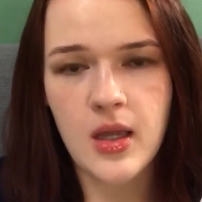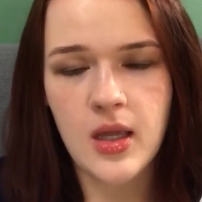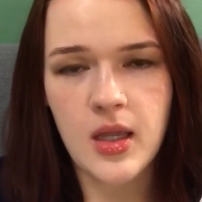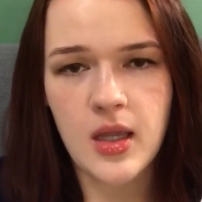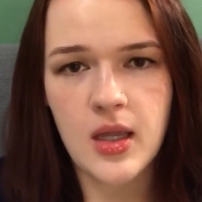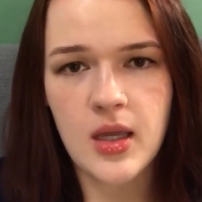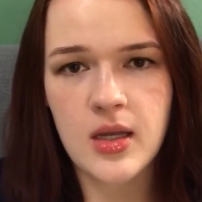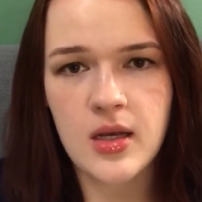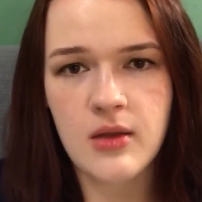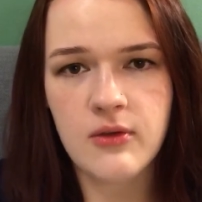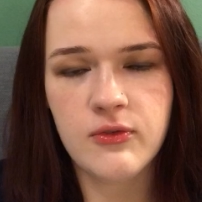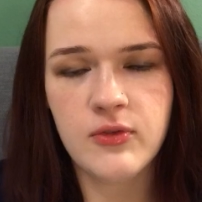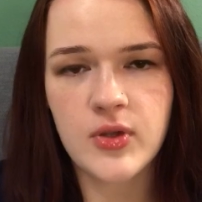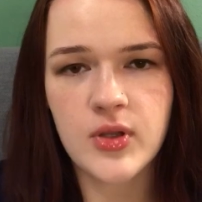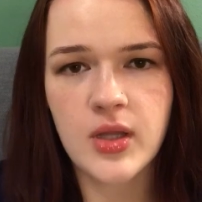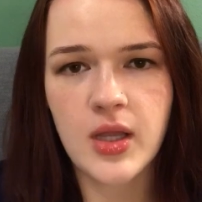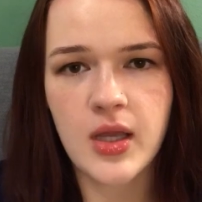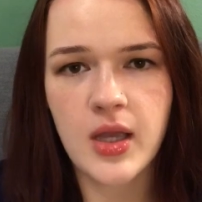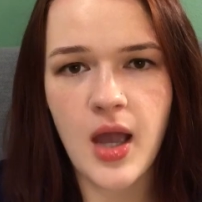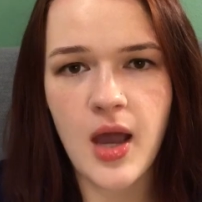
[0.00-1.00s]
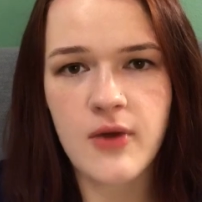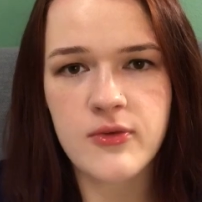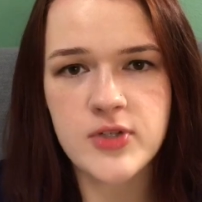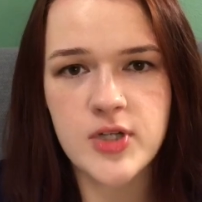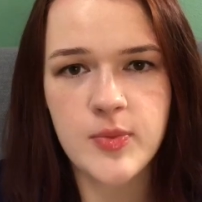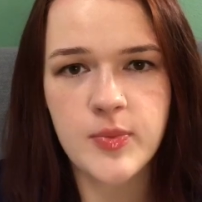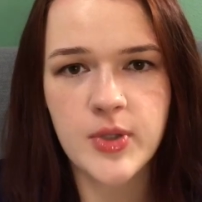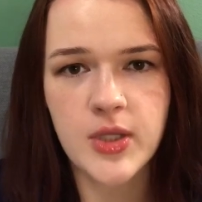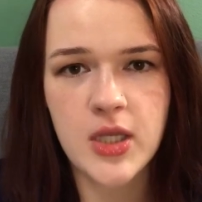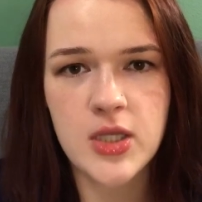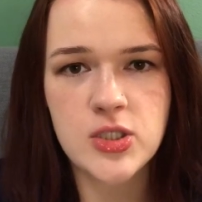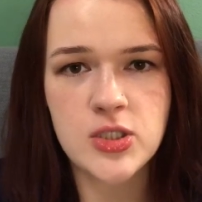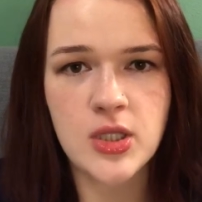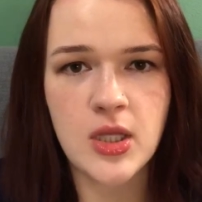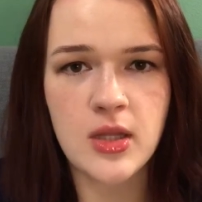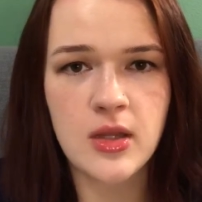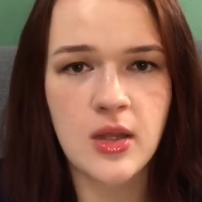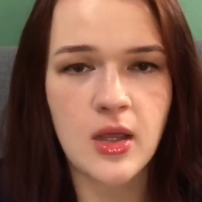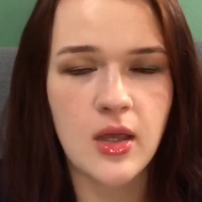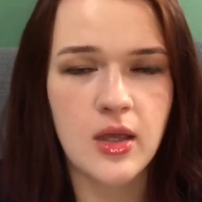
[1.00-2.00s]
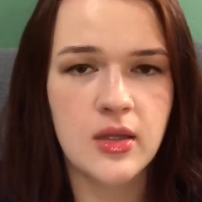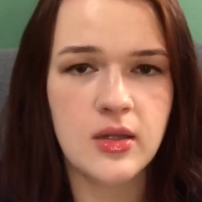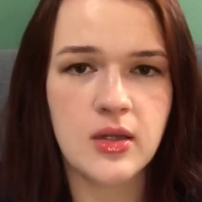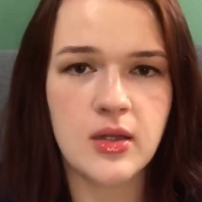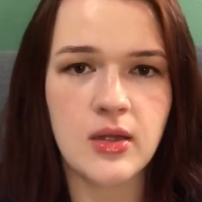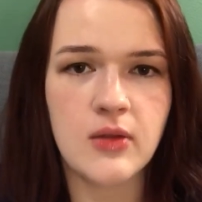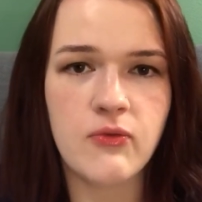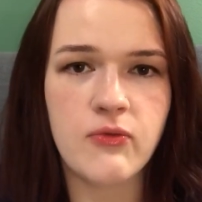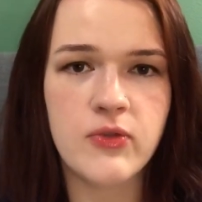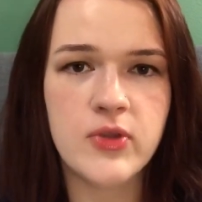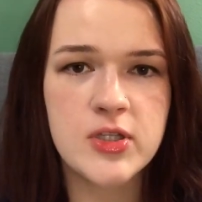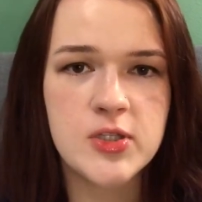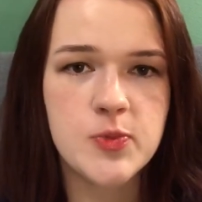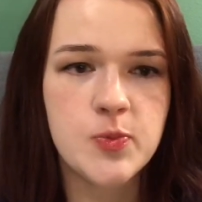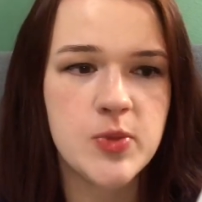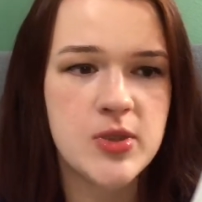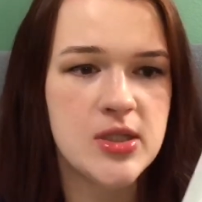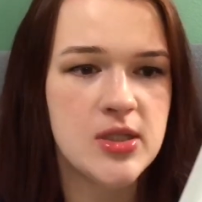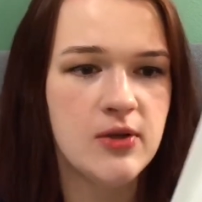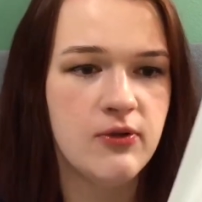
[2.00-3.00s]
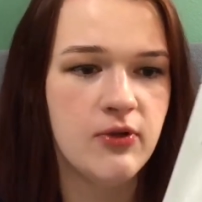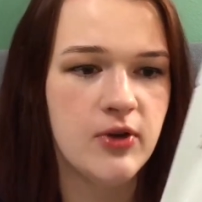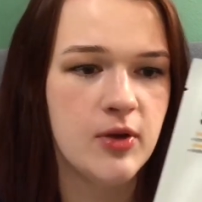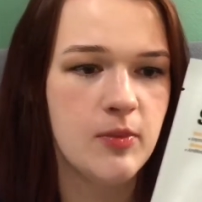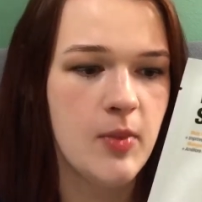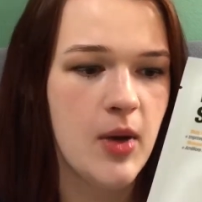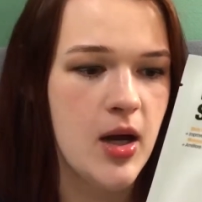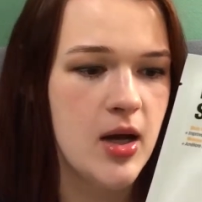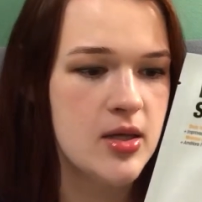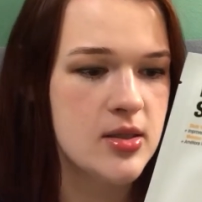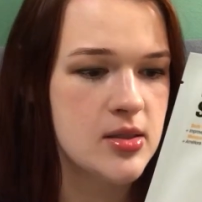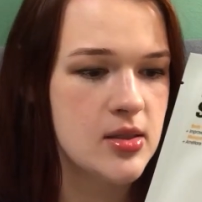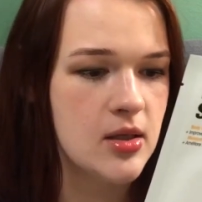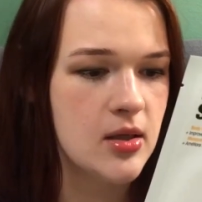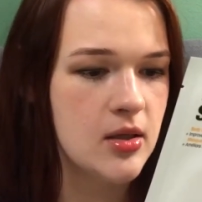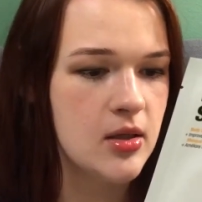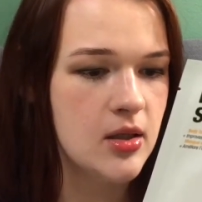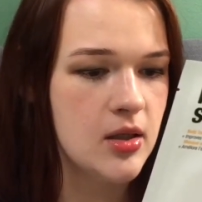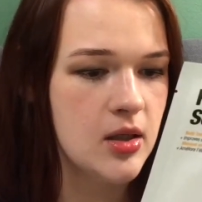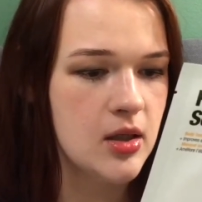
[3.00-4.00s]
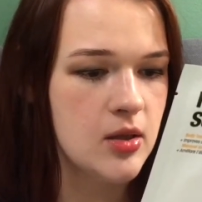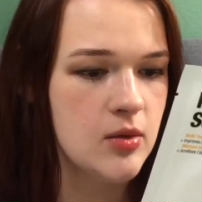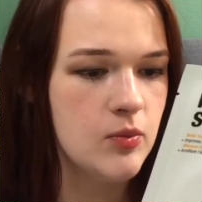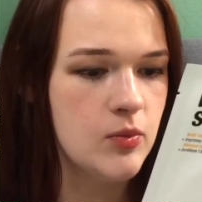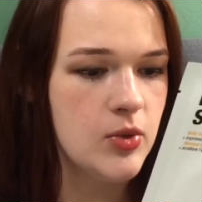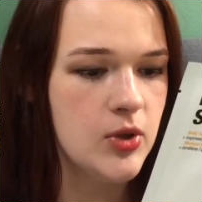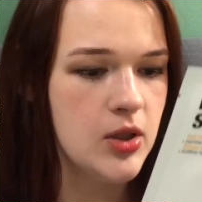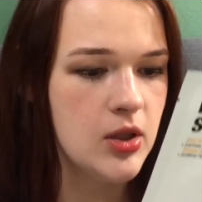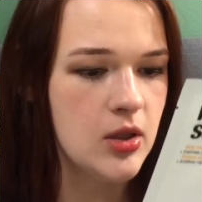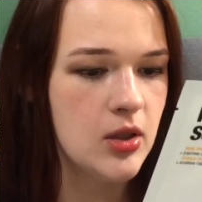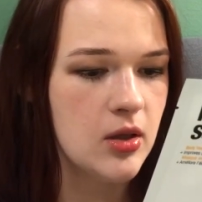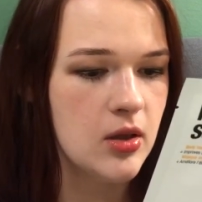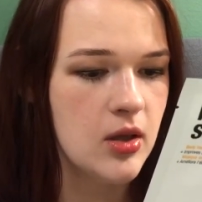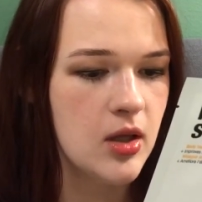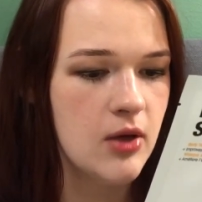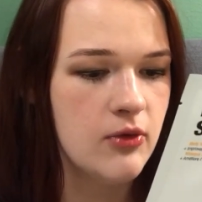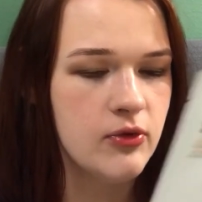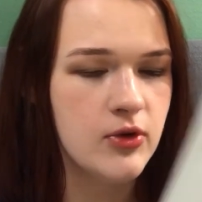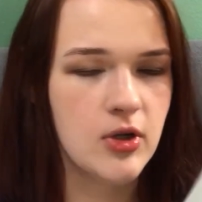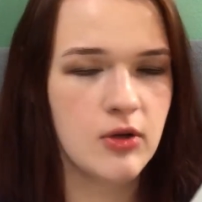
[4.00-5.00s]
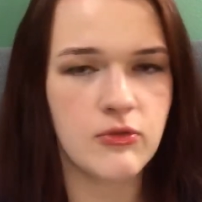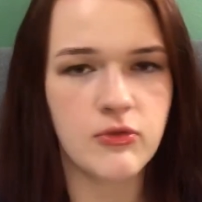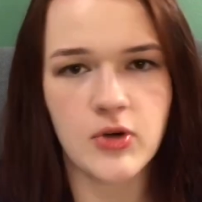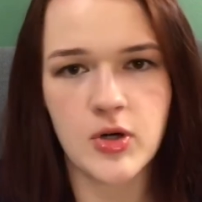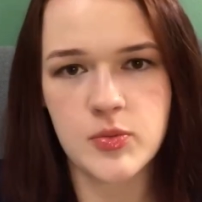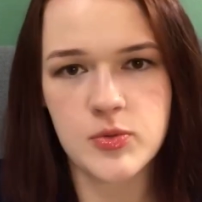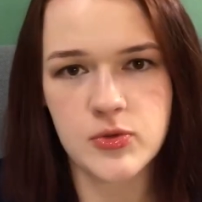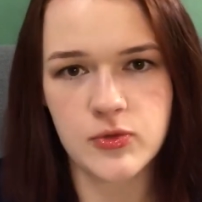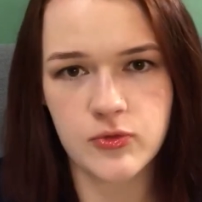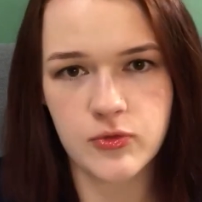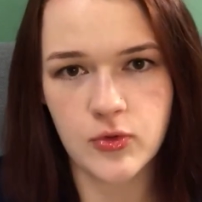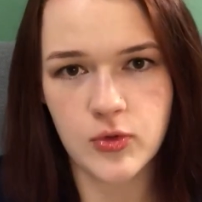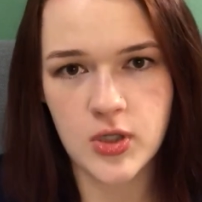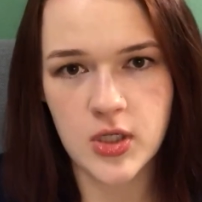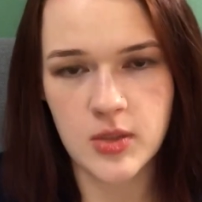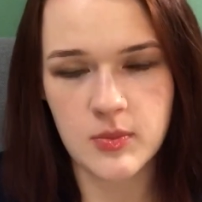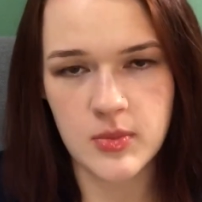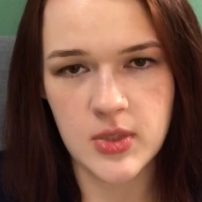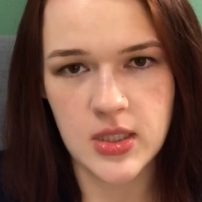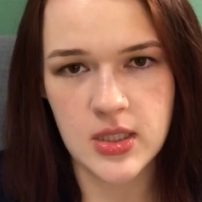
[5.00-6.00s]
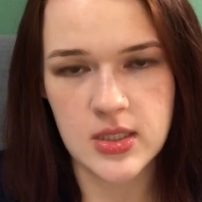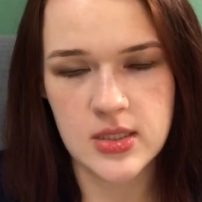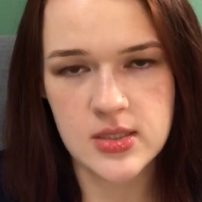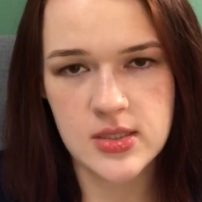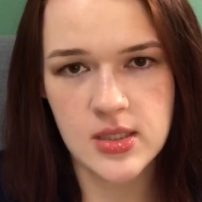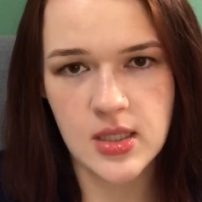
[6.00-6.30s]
And I feel like after application, and this specific mask can be left on for up to 40 minutes.